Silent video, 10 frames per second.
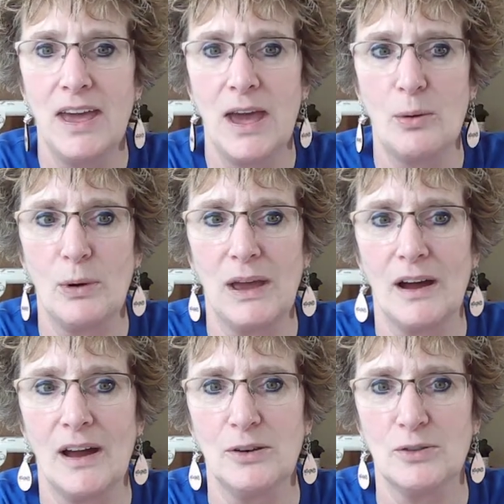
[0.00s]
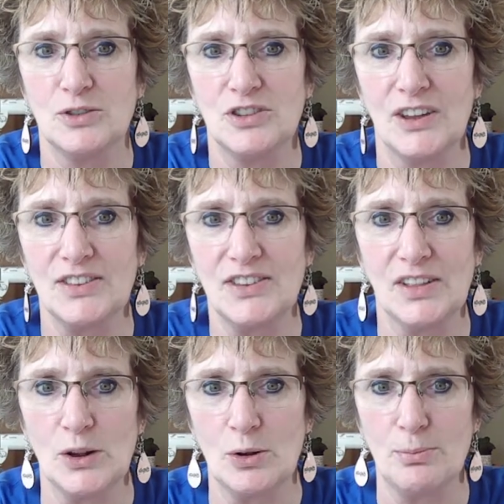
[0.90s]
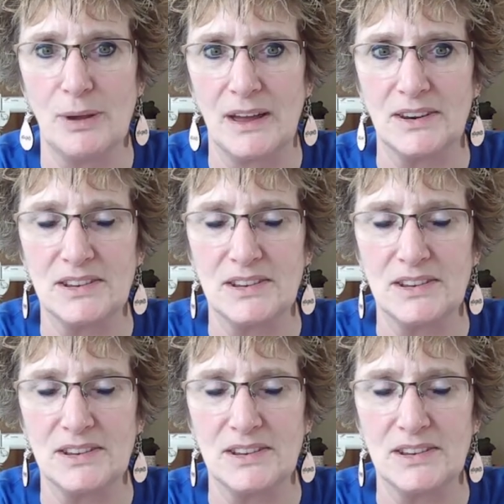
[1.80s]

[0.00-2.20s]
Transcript: and we ironed just a little bit